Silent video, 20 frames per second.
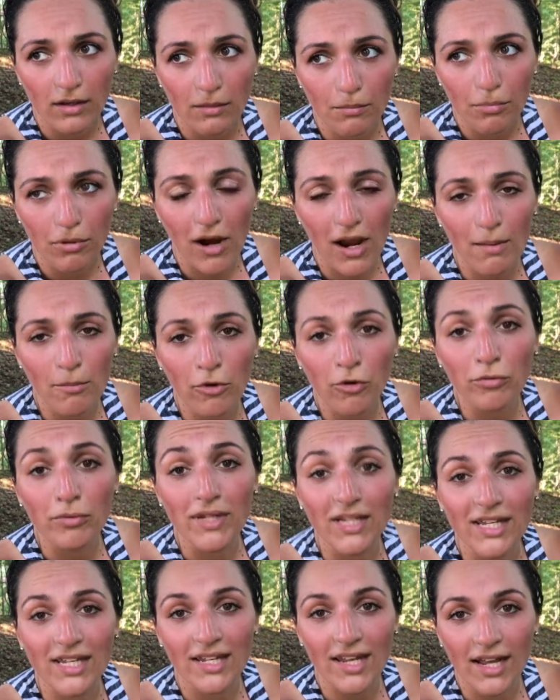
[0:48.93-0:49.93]
Primal
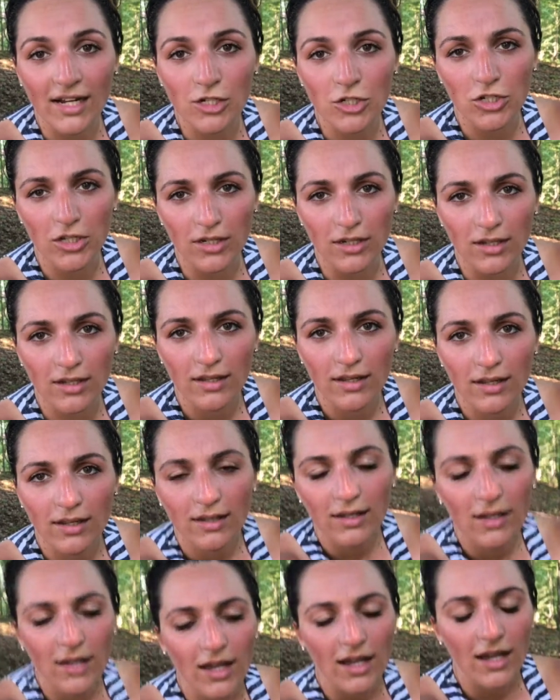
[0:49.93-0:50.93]
Reconnection,
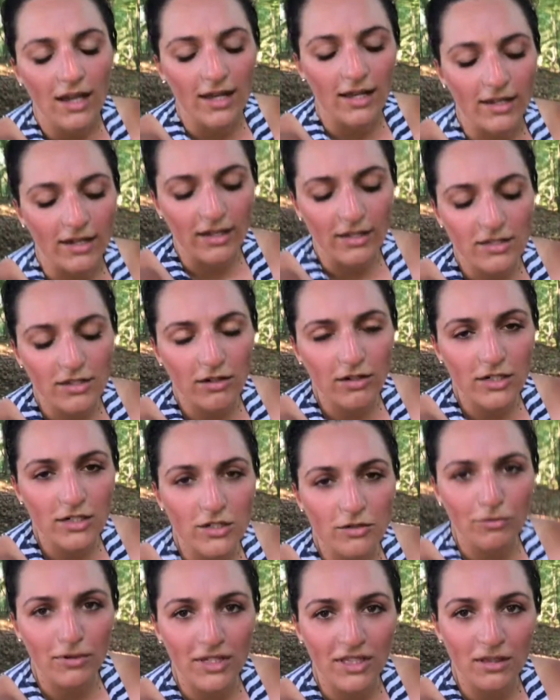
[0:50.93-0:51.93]
and I started
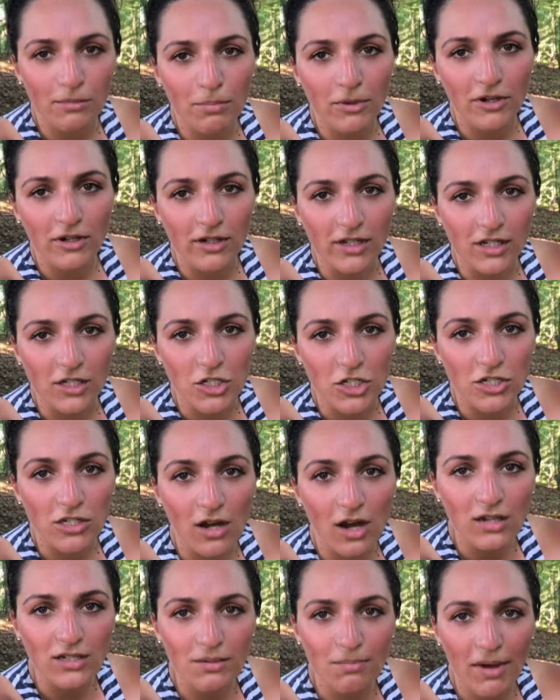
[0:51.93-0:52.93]
to read the book, and she
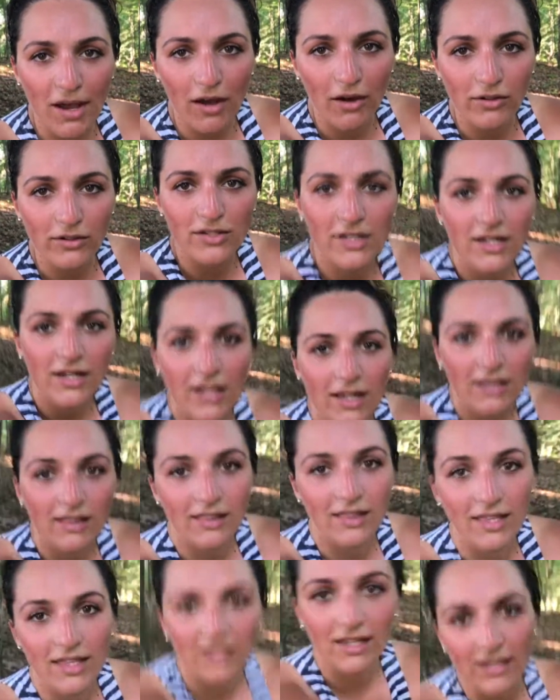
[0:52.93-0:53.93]
talked about
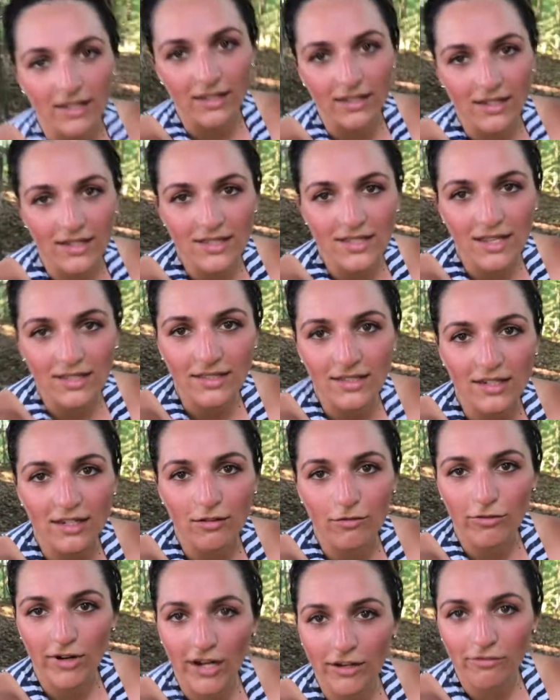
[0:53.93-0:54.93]
the necessity
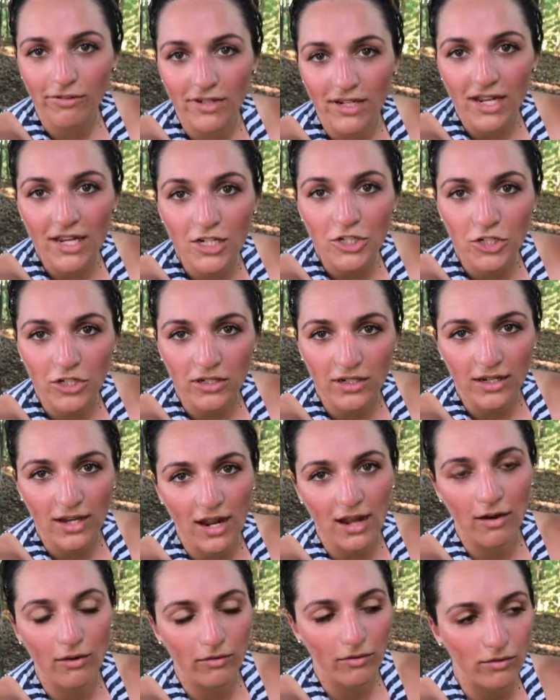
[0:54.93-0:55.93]
of recreation and
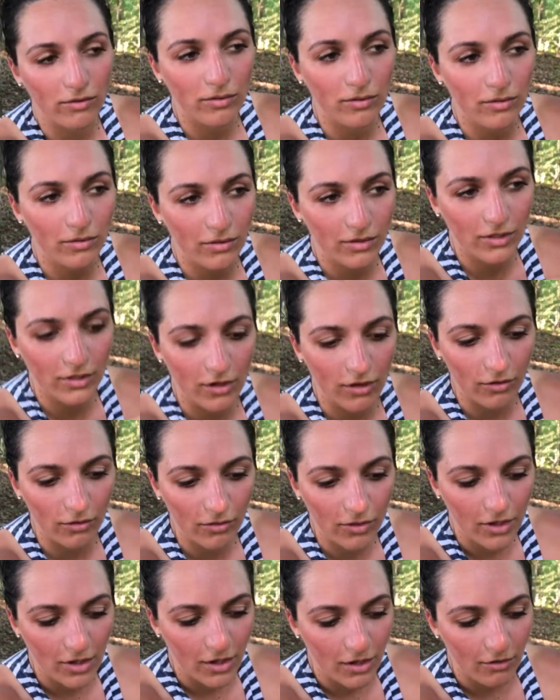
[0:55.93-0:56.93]
how, you know,
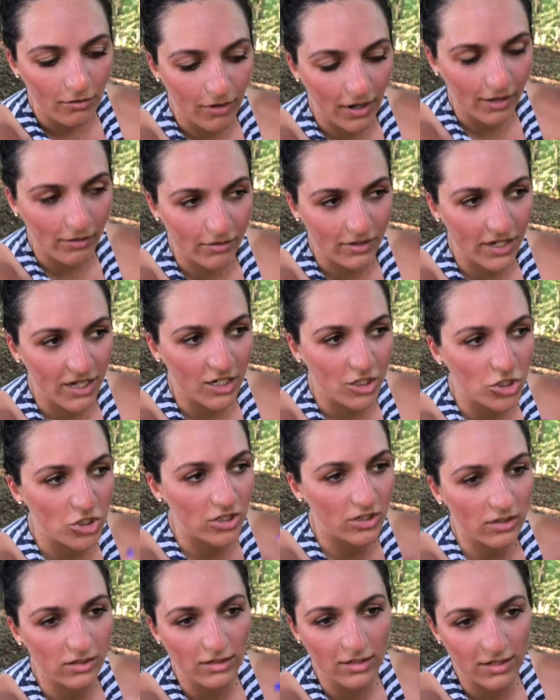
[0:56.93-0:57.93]

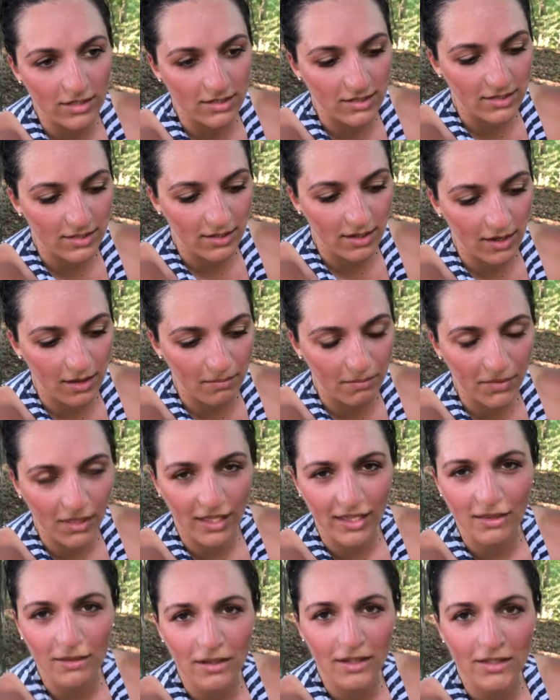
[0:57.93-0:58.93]
recreation is
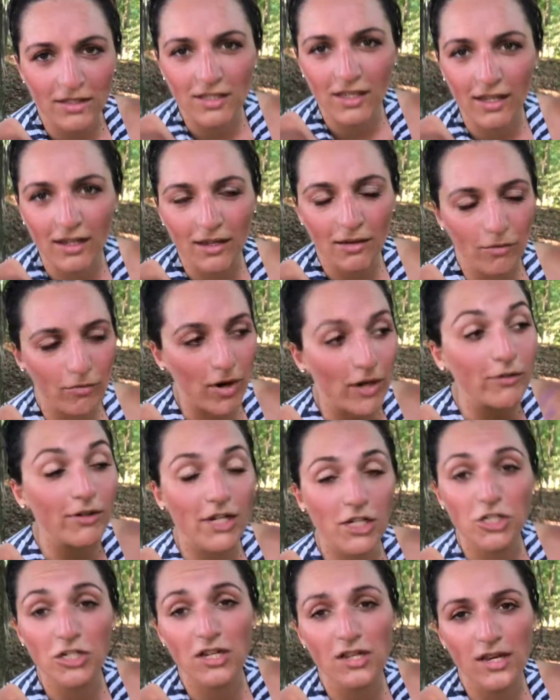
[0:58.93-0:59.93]

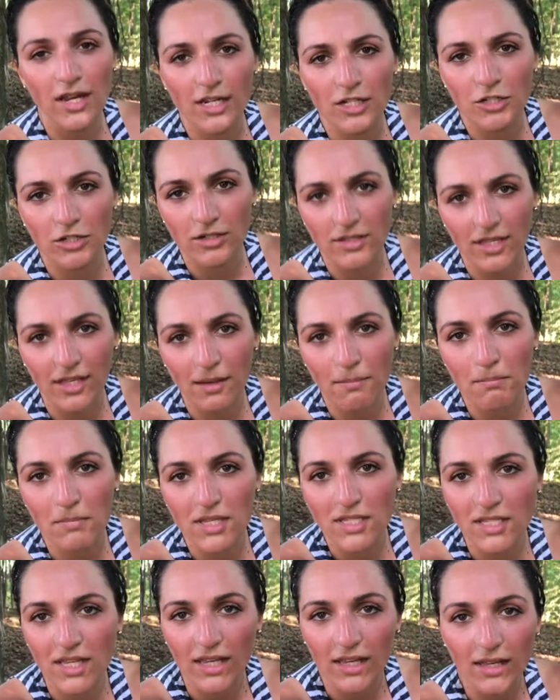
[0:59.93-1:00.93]
recreation in nature is like a
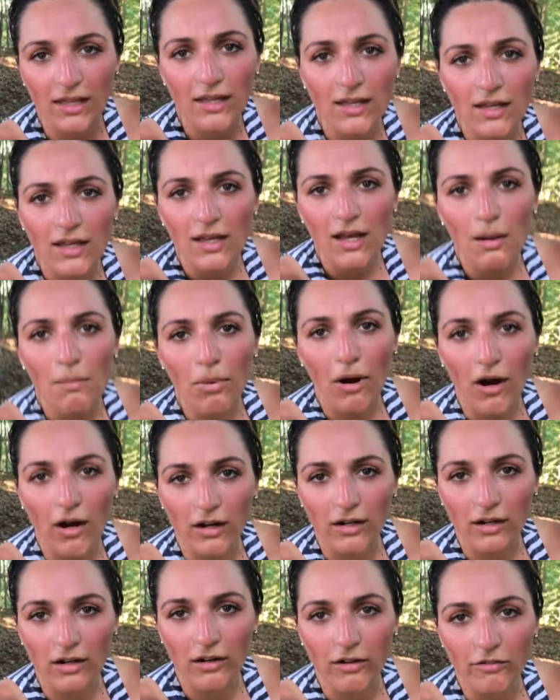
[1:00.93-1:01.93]
missing
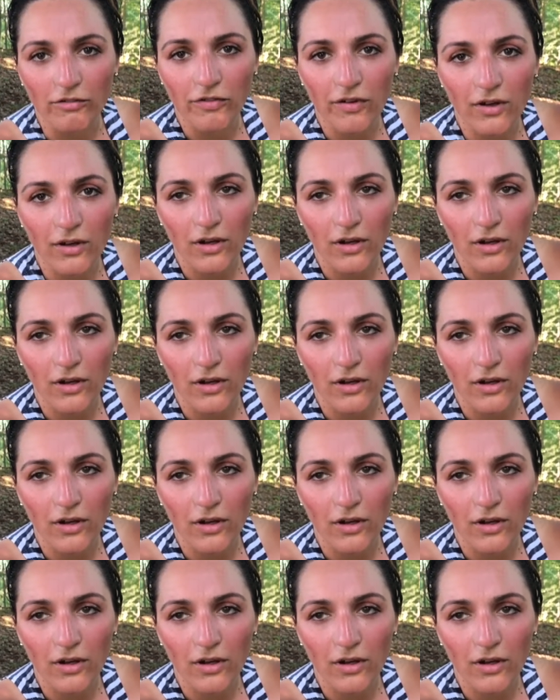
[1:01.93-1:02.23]
part of